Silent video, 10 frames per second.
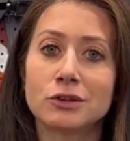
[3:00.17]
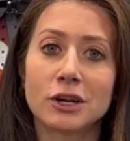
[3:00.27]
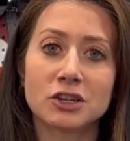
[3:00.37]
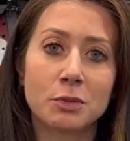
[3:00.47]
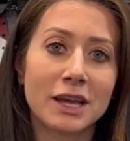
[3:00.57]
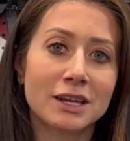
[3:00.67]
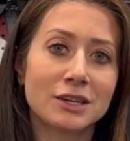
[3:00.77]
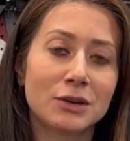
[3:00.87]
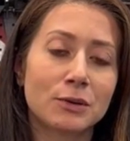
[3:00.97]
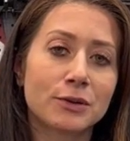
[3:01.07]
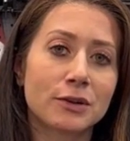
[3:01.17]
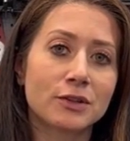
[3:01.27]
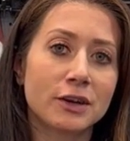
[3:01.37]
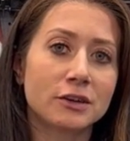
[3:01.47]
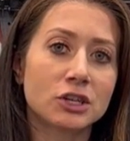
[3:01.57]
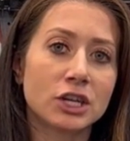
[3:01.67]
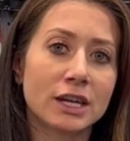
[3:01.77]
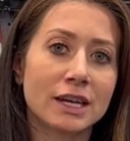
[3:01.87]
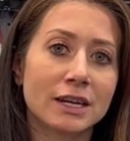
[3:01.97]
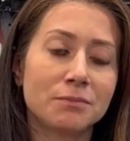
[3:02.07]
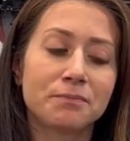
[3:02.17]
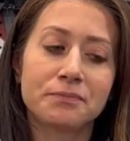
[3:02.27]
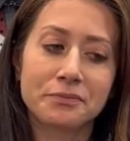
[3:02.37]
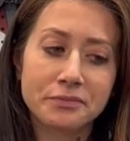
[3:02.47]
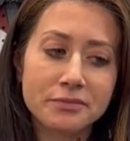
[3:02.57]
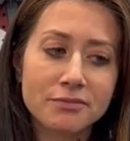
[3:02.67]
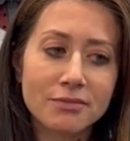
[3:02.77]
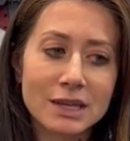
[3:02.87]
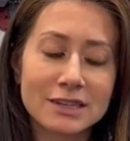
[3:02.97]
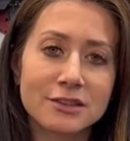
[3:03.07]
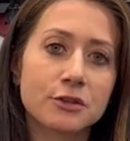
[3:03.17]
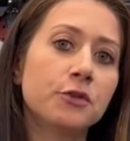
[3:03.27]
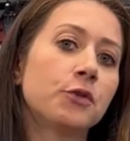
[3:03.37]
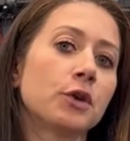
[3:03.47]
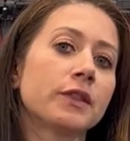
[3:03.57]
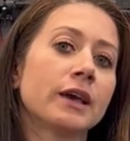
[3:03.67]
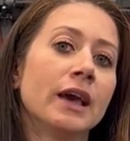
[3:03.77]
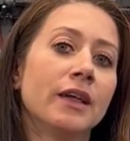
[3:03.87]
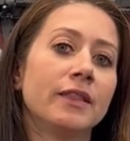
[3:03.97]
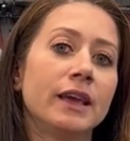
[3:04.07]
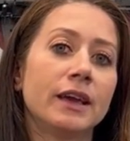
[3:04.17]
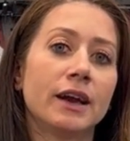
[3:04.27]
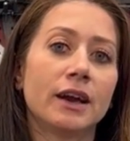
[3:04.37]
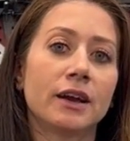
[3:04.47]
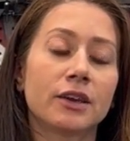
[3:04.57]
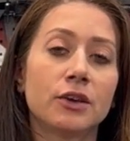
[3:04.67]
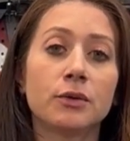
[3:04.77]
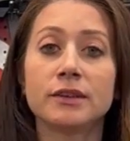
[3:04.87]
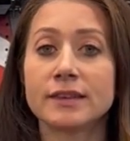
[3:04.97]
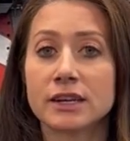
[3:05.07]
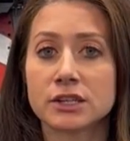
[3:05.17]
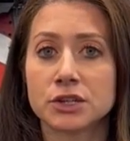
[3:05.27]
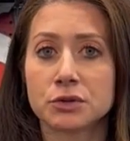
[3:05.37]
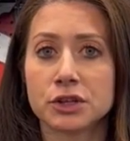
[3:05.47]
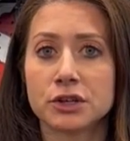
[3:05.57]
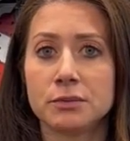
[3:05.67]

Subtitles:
Trash Panda or their Thunder Chicken and so forth. The Q is actually really good